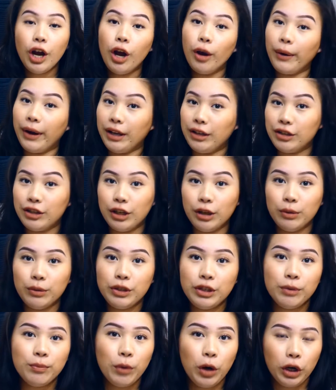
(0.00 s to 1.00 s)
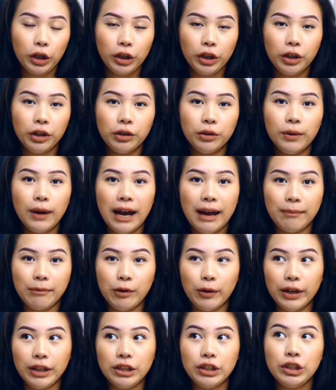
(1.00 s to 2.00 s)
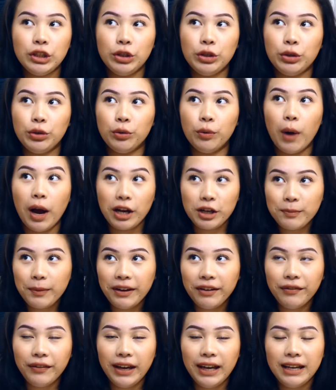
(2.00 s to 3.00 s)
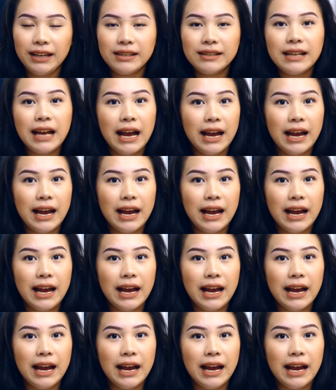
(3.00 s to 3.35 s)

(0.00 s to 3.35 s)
Okay, so tomorrow I'm going to wash my face,